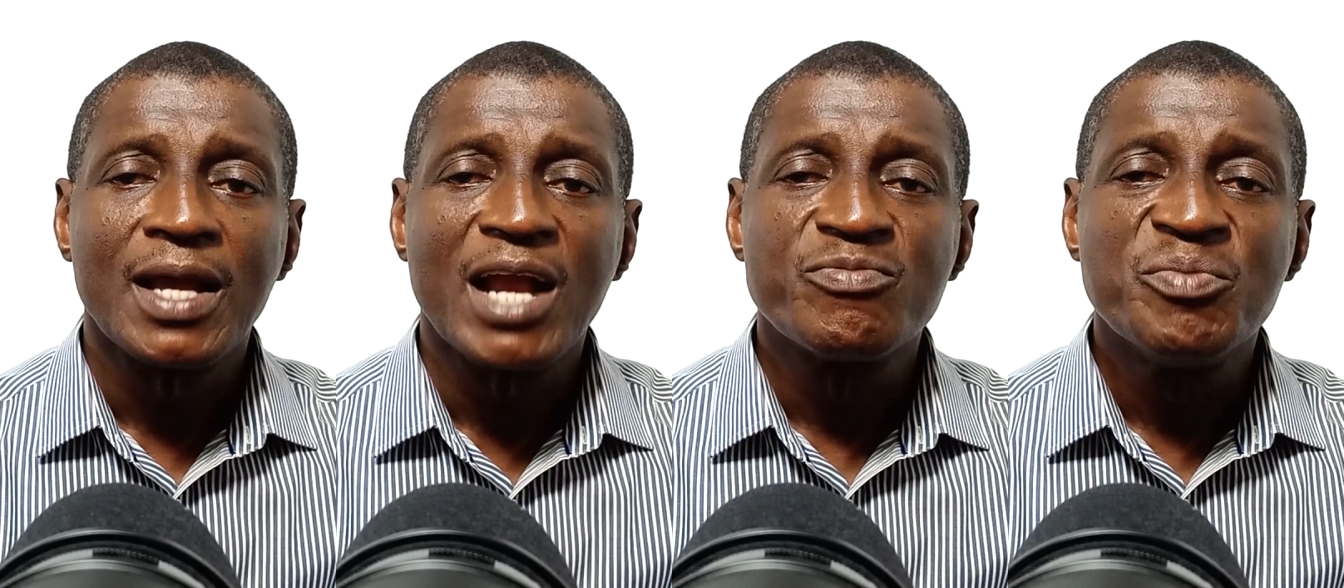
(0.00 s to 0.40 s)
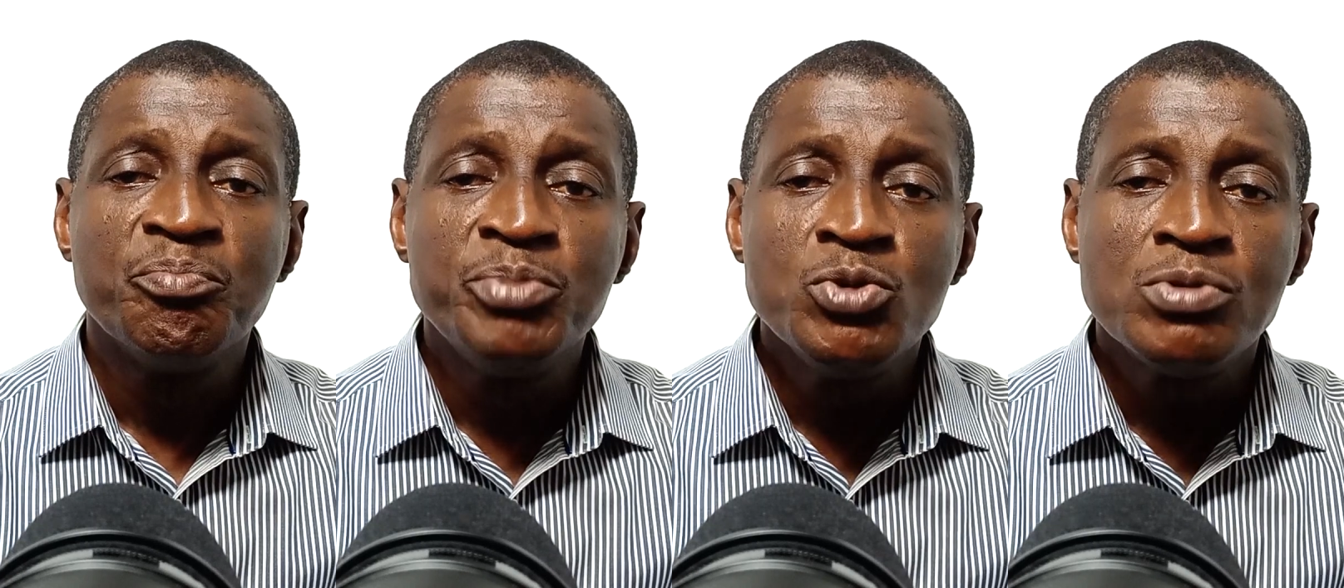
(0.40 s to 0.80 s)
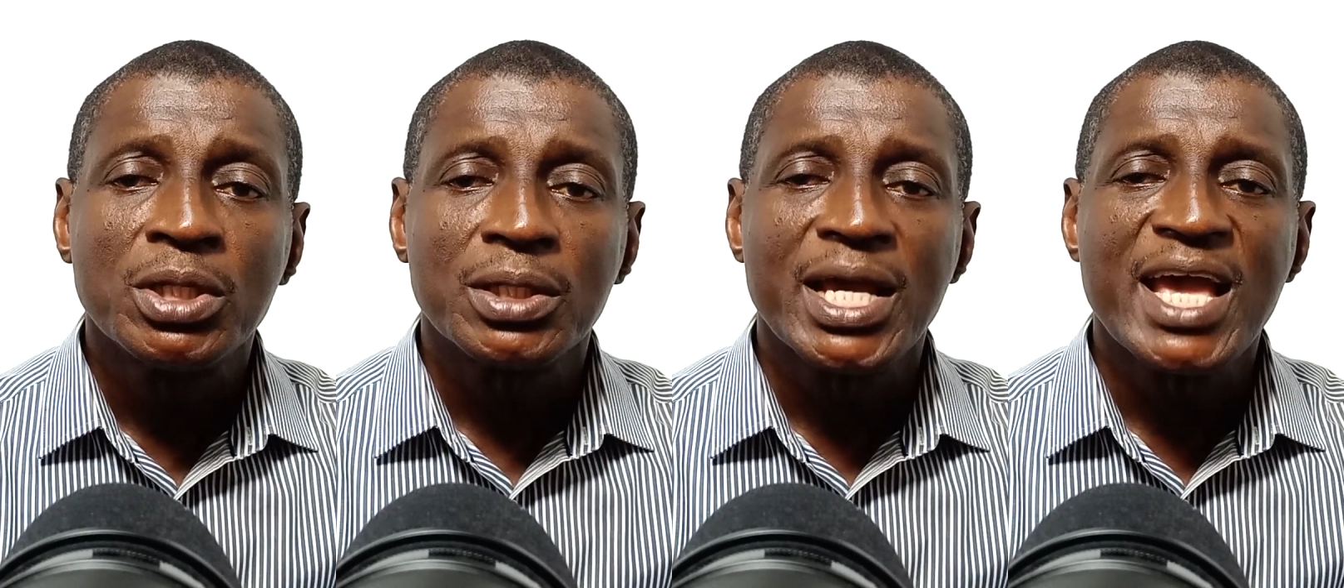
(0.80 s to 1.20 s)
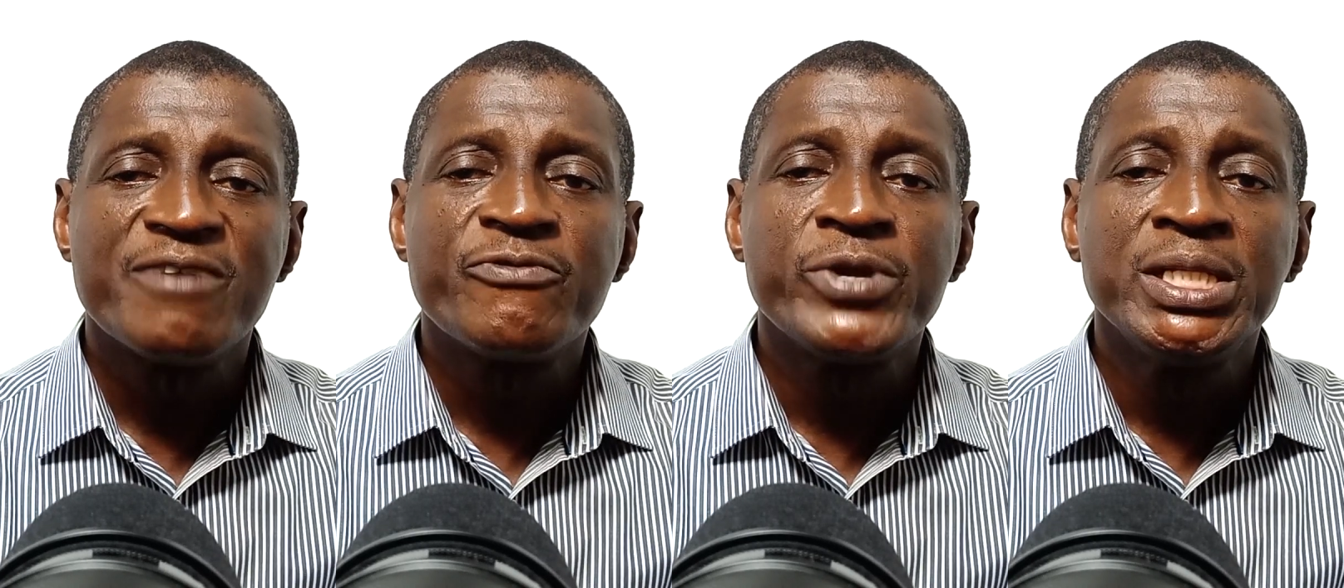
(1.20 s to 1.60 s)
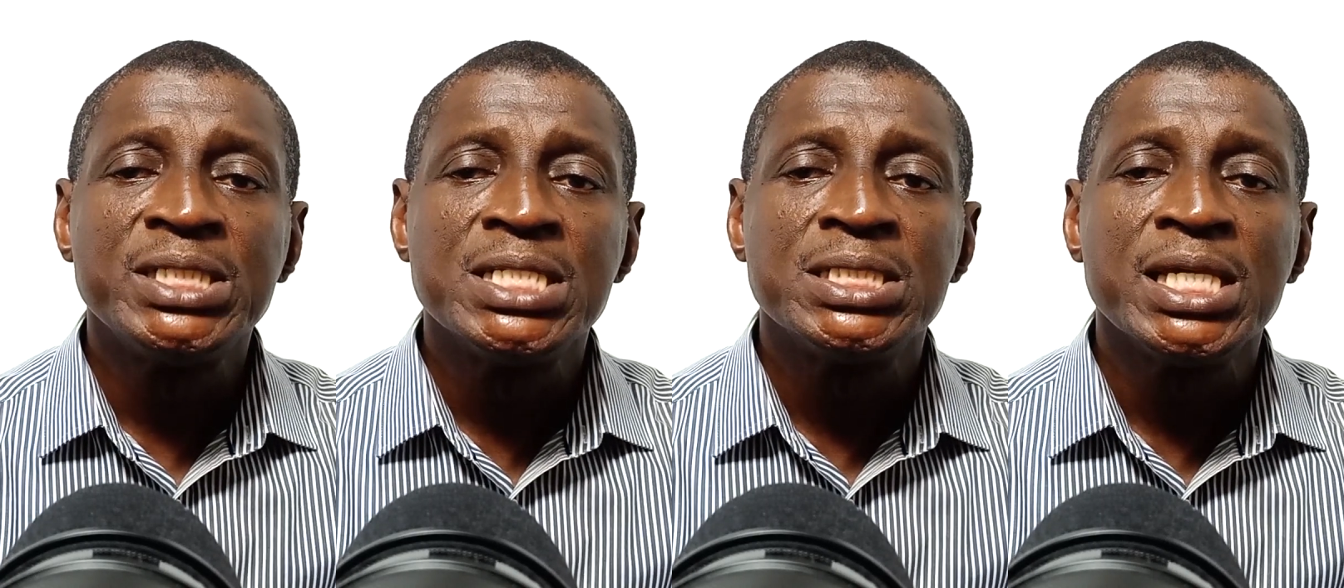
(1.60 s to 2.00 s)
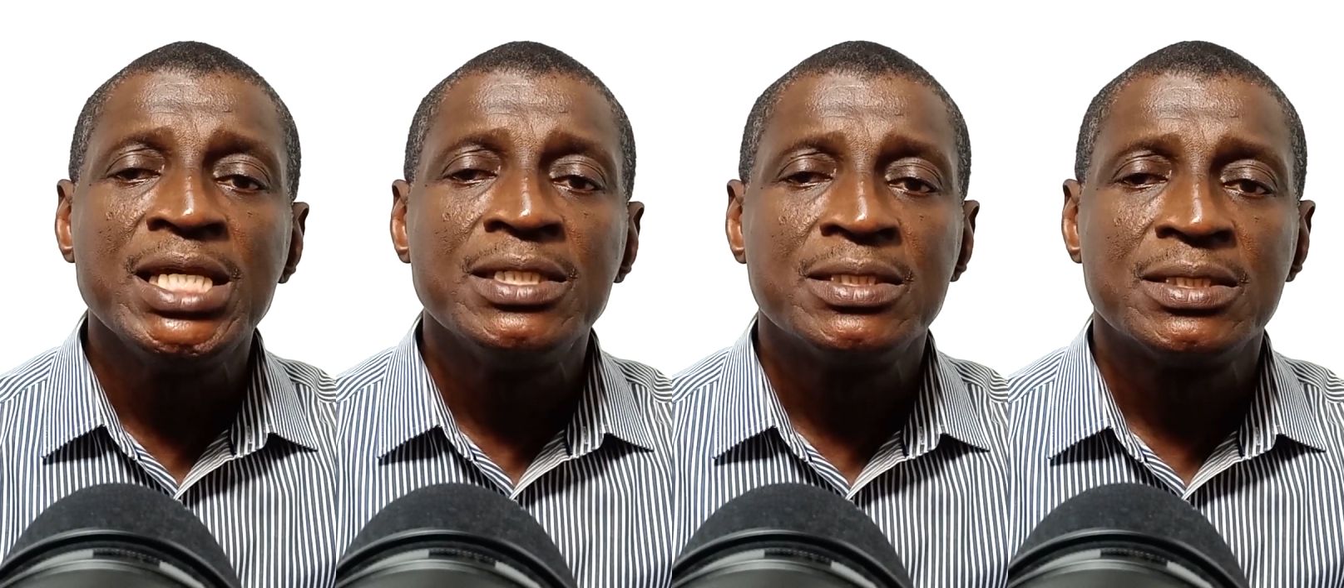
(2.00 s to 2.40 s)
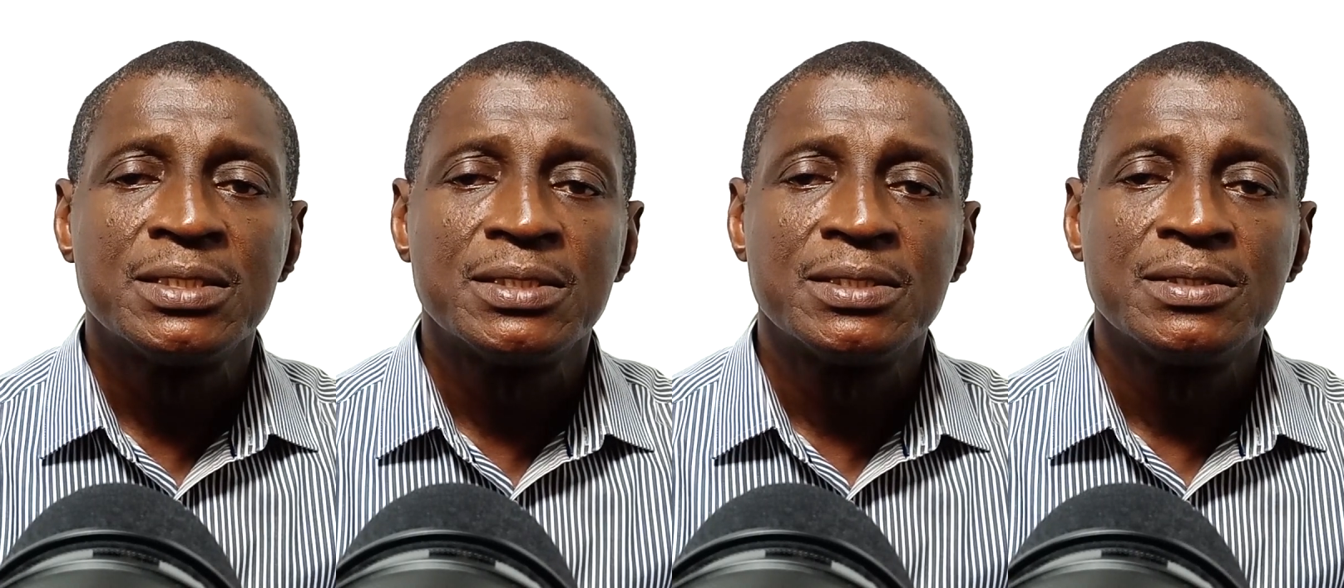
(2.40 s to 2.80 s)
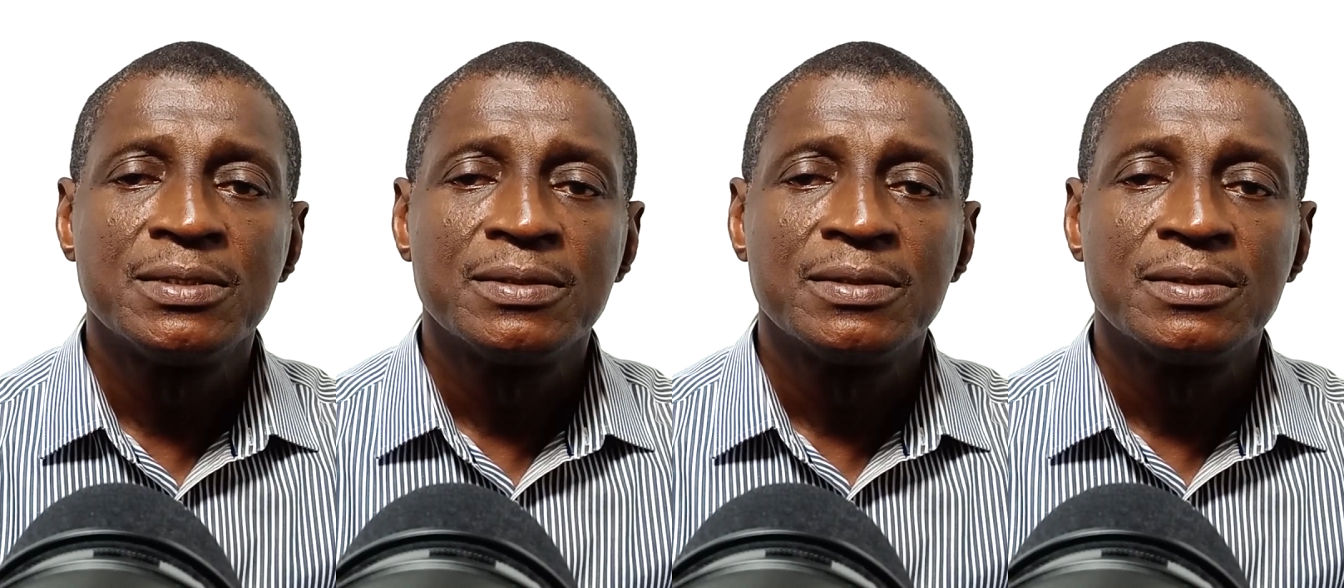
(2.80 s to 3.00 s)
I rebuke every disease.